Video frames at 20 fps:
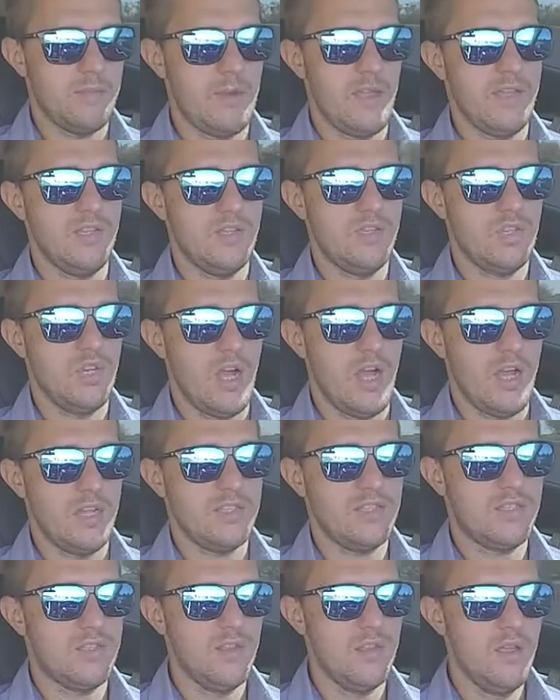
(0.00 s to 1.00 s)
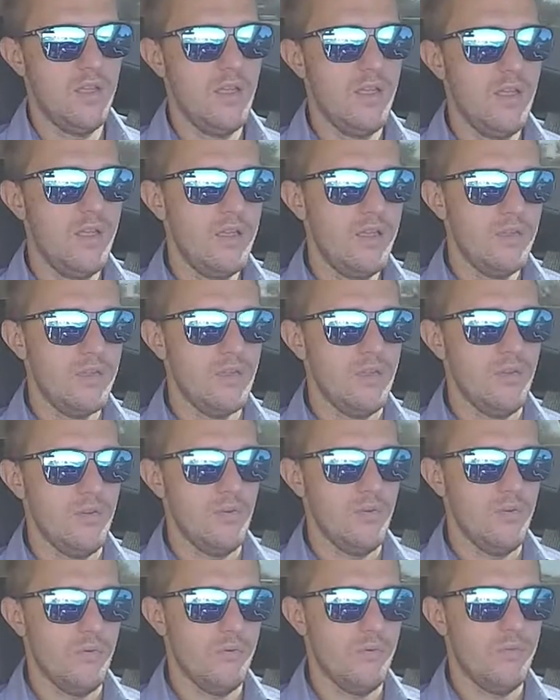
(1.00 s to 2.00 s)
nice shots, you
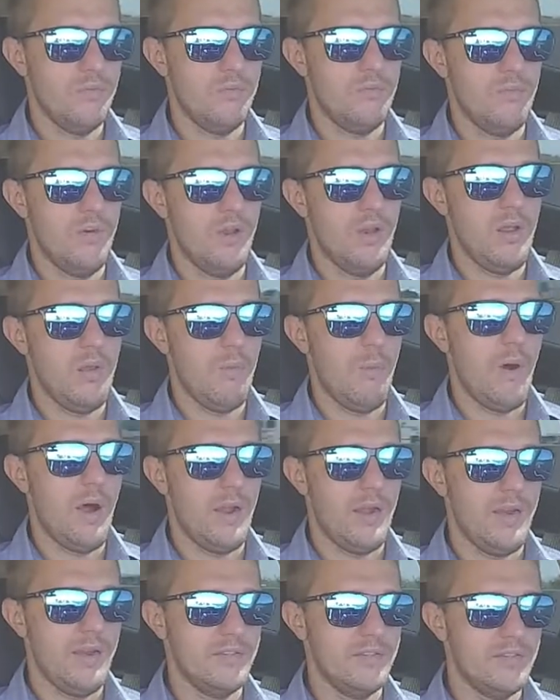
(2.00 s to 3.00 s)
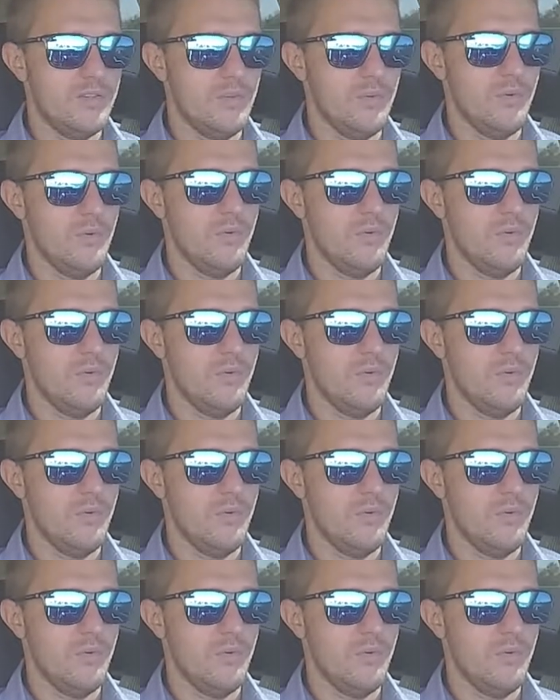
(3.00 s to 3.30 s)
really want it to